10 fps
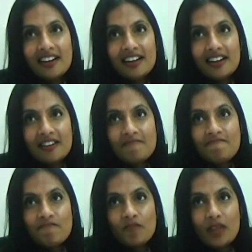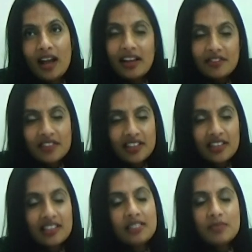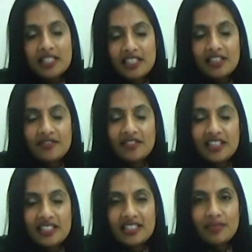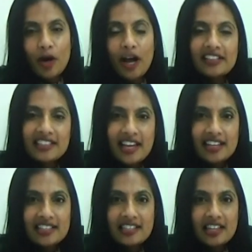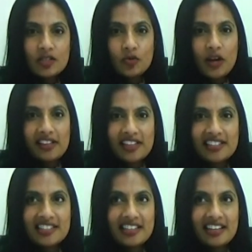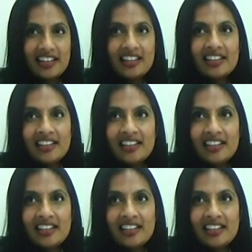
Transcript: kind of the intimacy of this process, as well as the